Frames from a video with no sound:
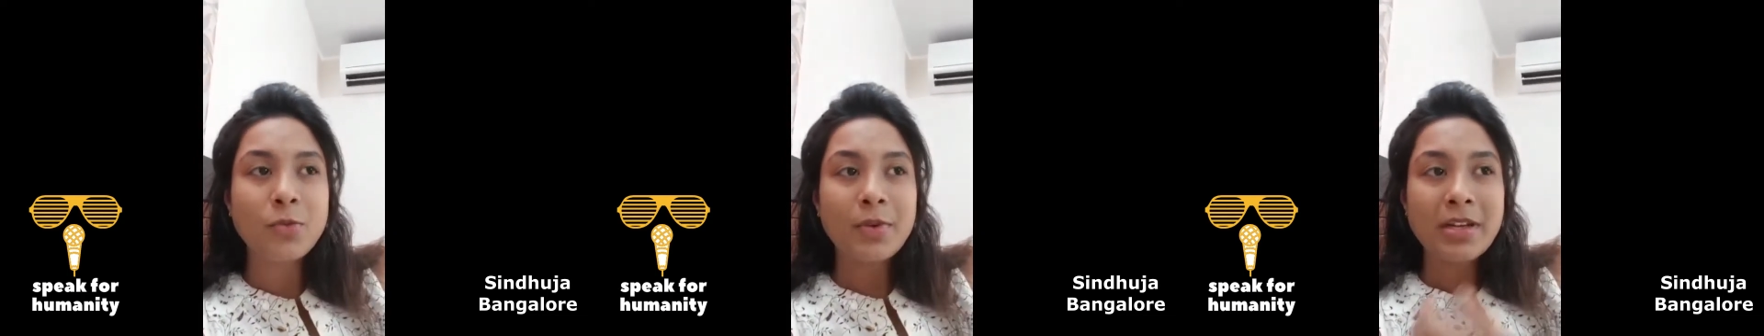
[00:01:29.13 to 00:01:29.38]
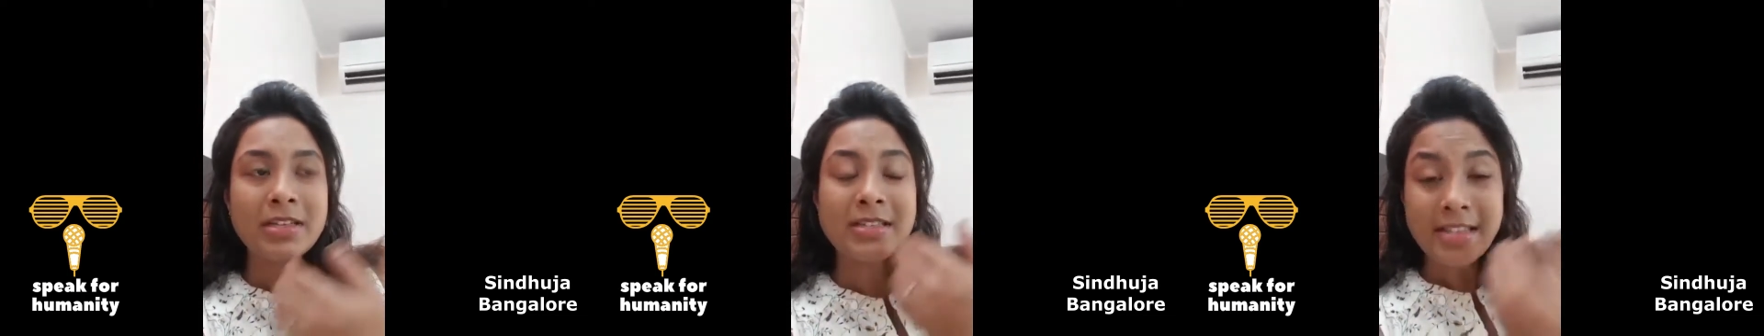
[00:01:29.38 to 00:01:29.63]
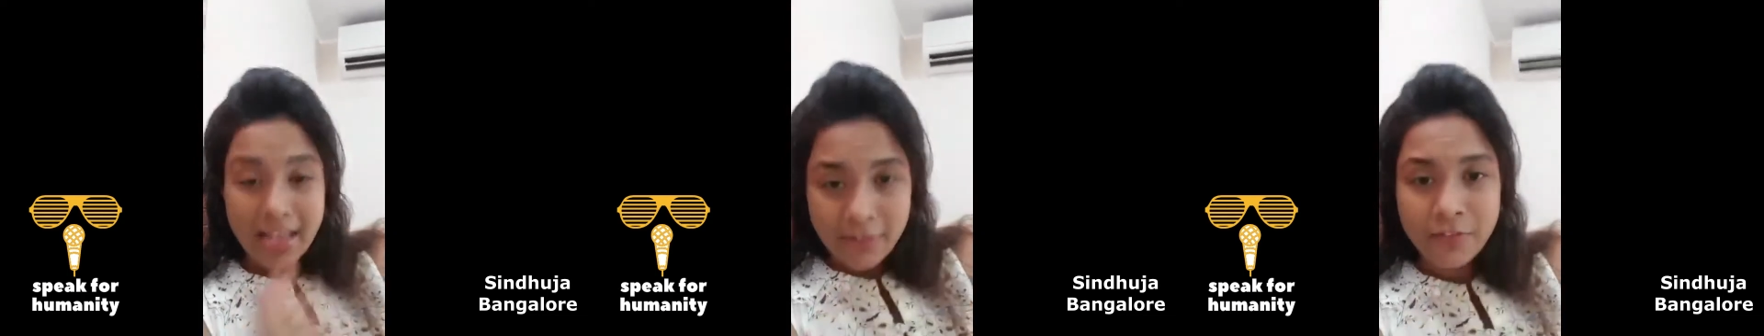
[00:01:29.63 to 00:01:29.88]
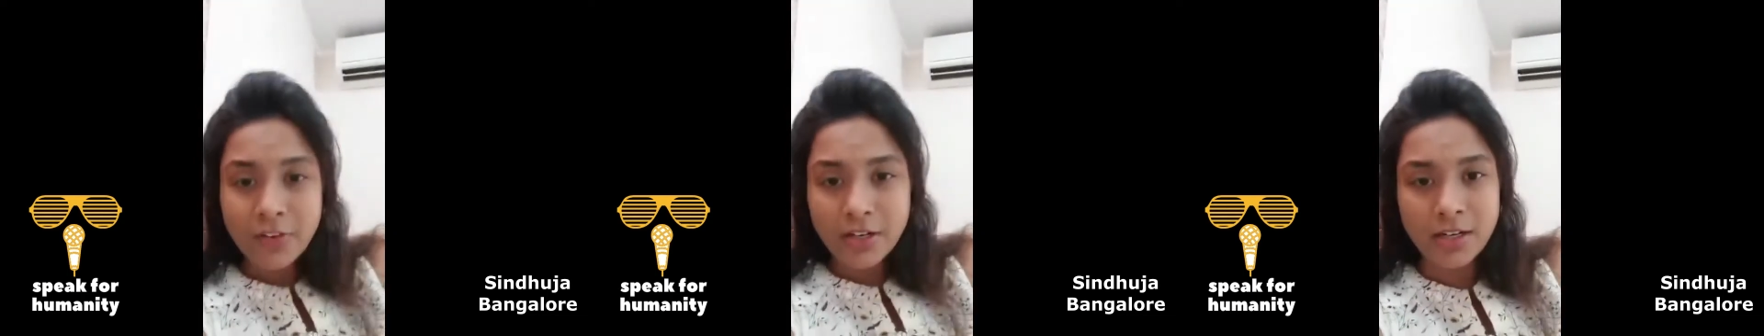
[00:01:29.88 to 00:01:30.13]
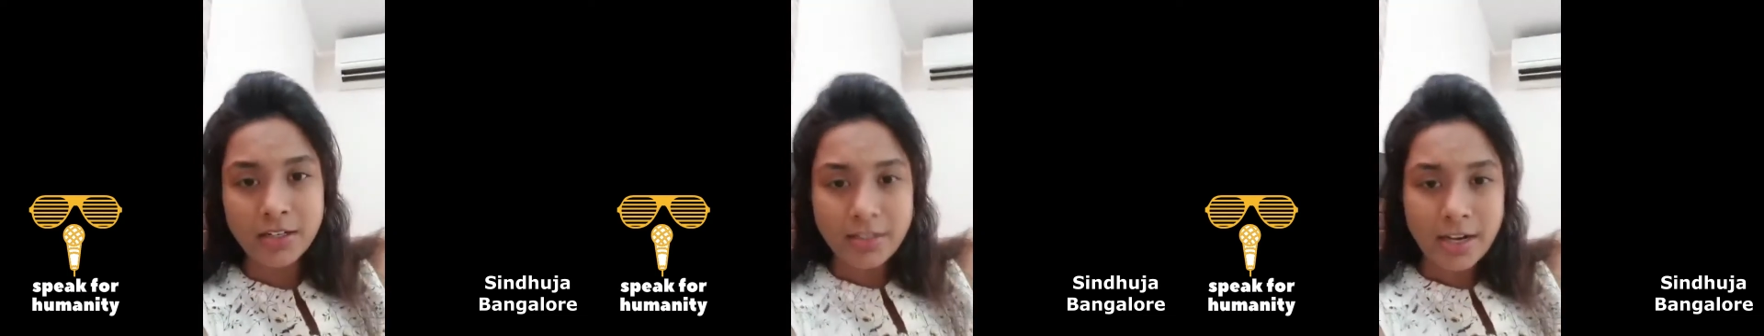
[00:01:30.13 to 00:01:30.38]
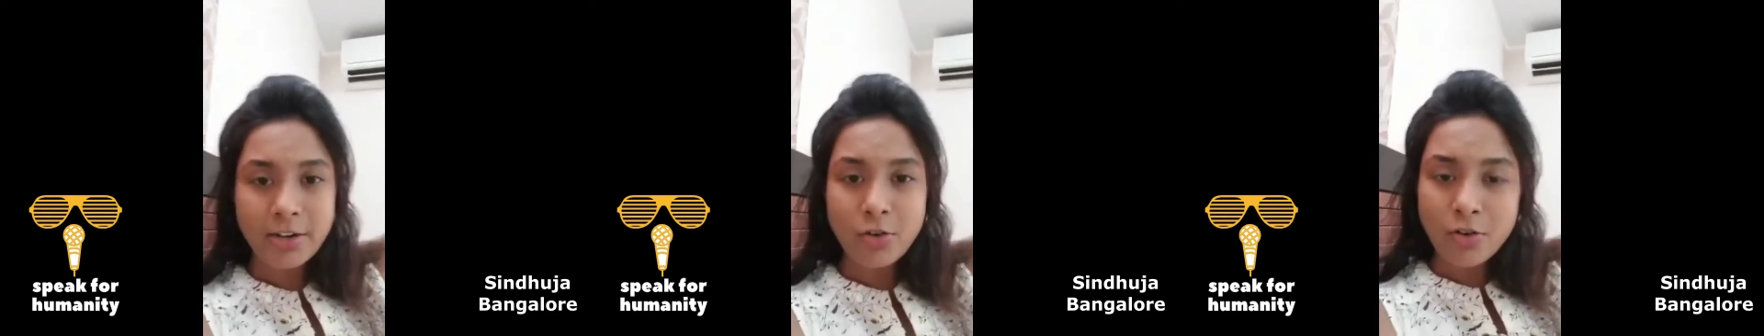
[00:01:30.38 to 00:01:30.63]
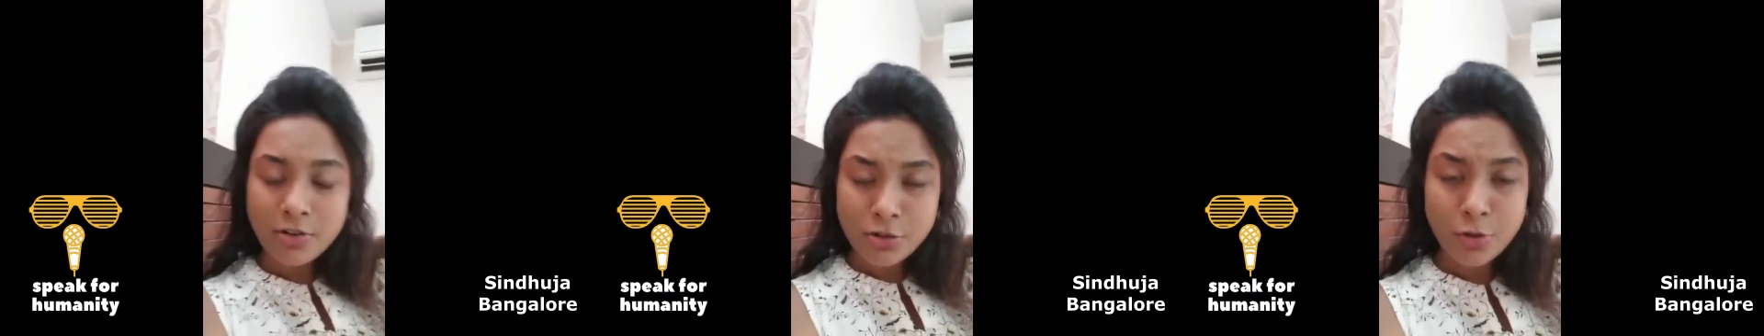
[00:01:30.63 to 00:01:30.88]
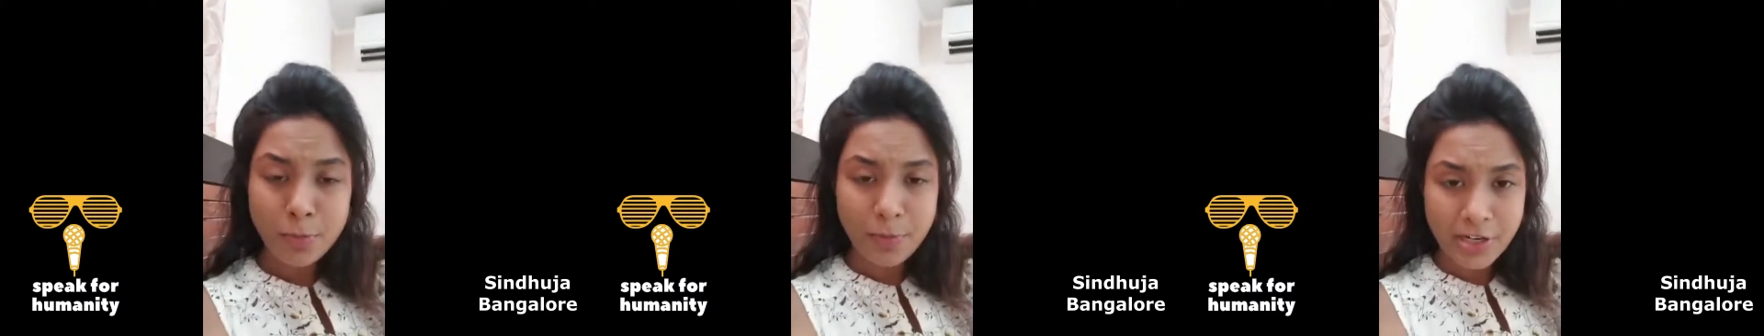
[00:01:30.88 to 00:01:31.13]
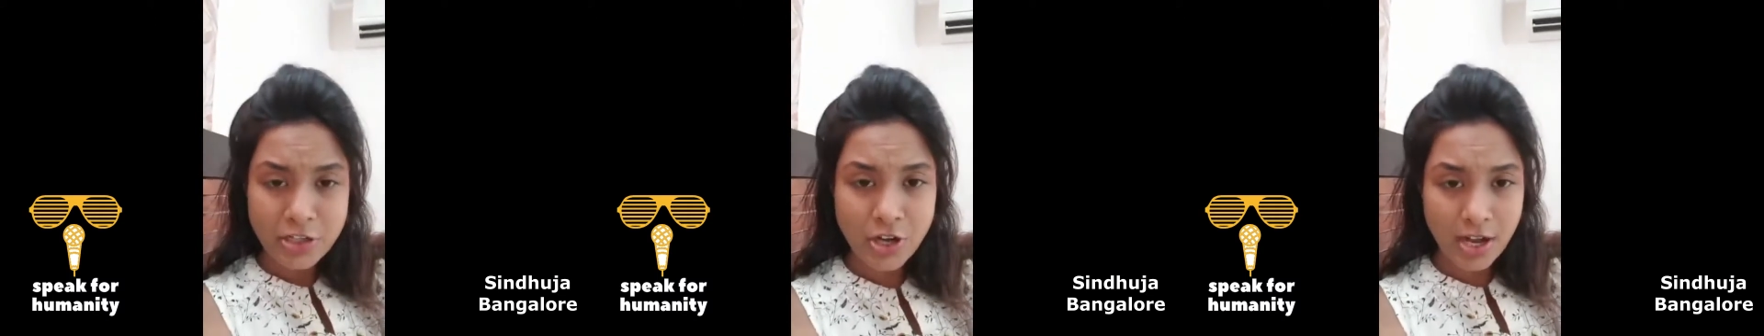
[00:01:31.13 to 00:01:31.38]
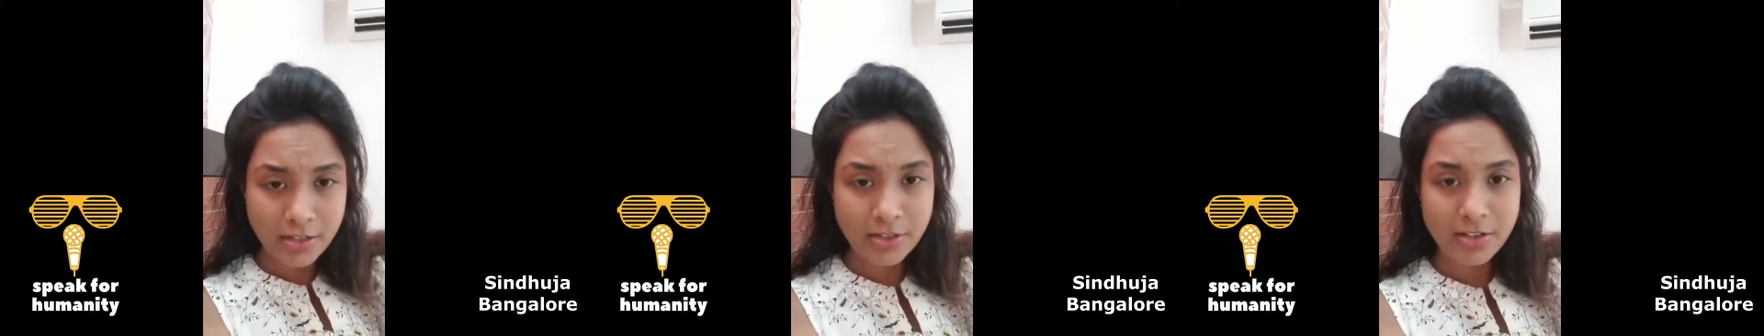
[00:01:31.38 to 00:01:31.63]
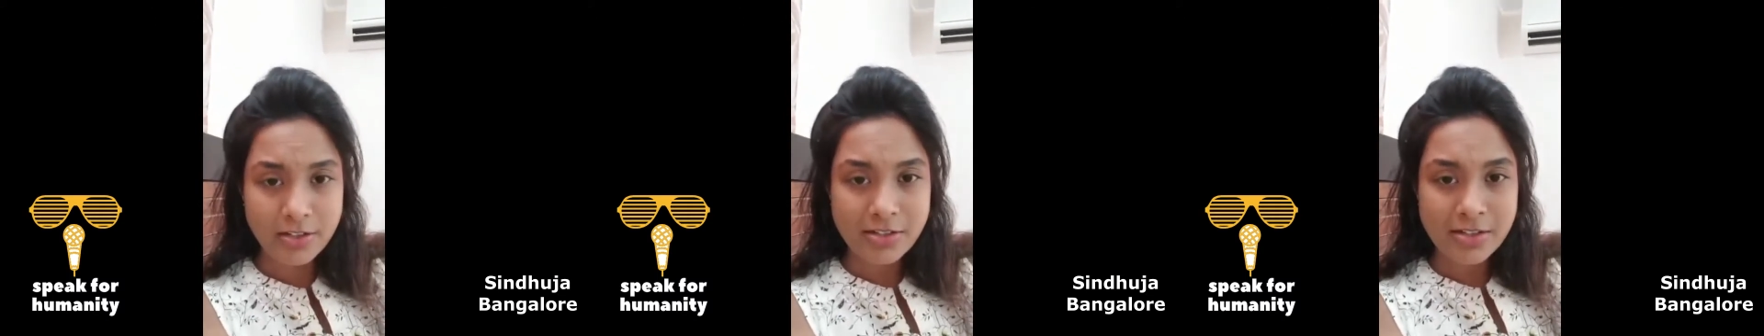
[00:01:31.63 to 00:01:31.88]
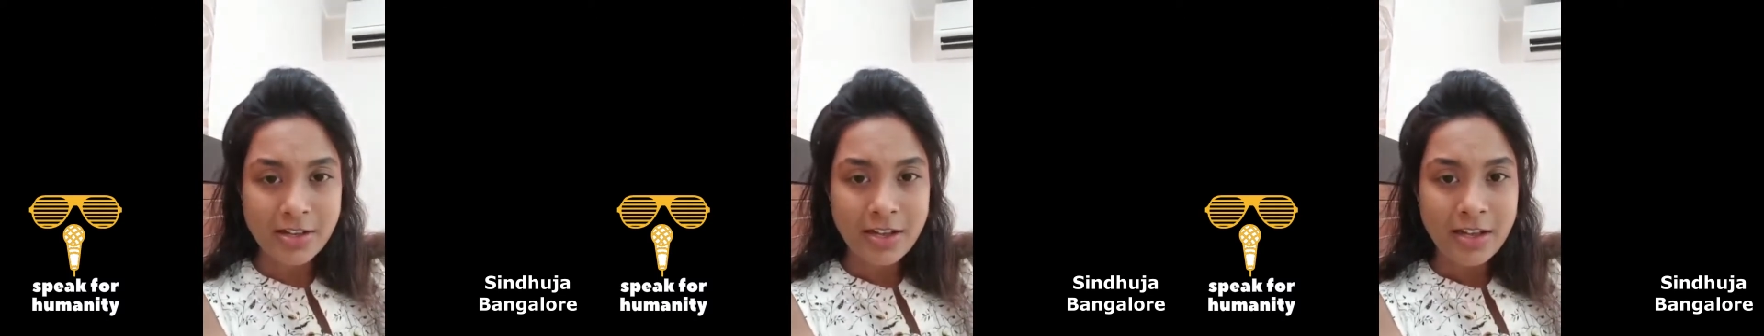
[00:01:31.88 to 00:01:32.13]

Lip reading: we self-learn and also preach others